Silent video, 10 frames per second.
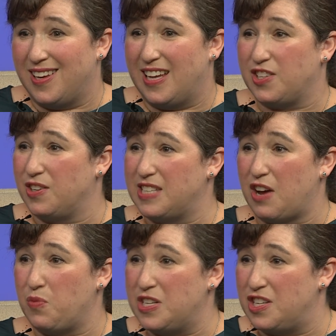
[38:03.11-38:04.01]
it turns
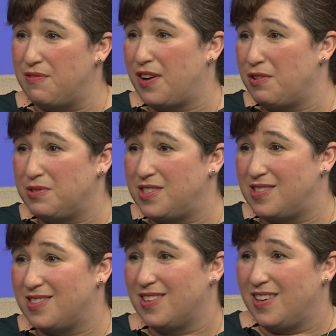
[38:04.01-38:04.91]
out when she
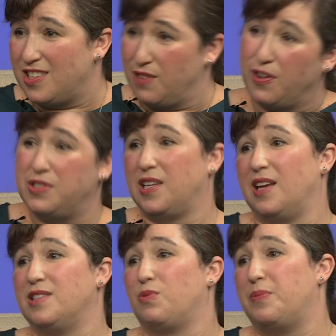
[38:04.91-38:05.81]
votes, she votes
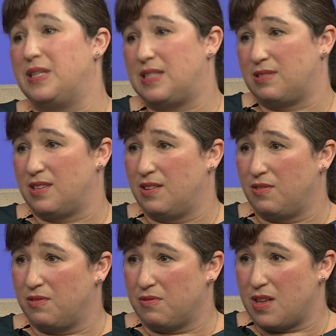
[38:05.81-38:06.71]
against women's
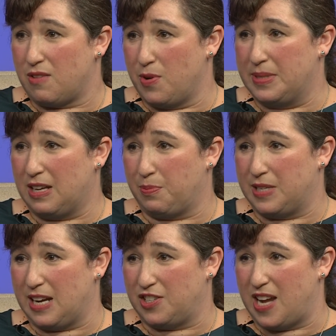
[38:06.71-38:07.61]
yeah. the Women's Health
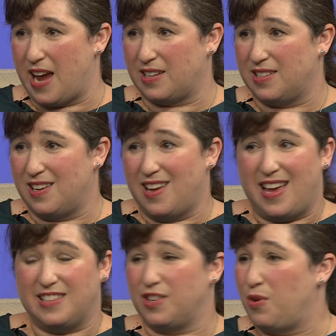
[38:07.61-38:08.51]
Protection Act.
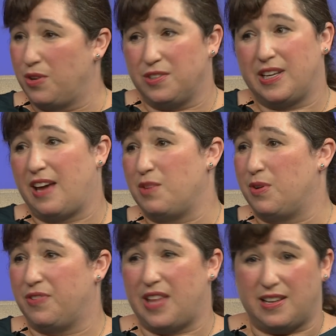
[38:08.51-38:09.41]
And so hold her accountable
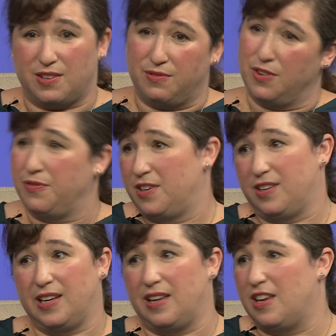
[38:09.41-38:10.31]
for that. Don't vote for her
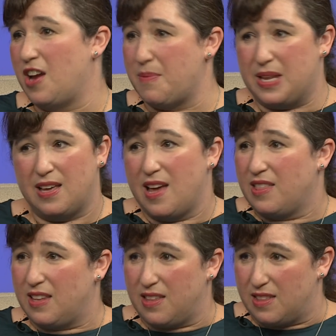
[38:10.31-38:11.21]
again. You know, I mean,
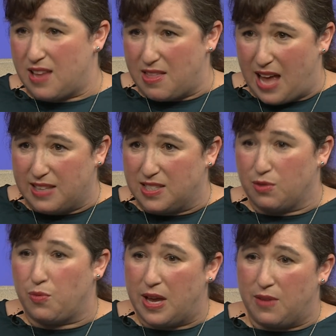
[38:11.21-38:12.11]
th- that's the
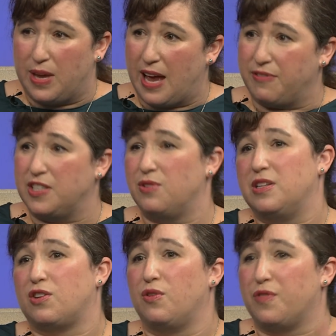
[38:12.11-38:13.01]
way we have to do it
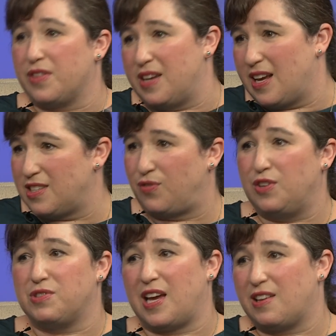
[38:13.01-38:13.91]
is over the next few
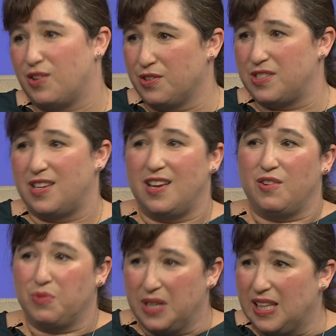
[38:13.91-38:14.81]
cycles
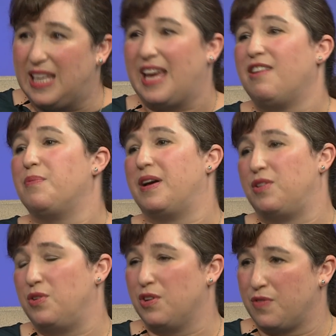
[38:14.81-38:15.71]
really care about
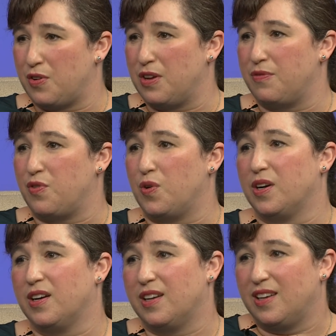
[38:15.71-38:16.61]
who you're voting for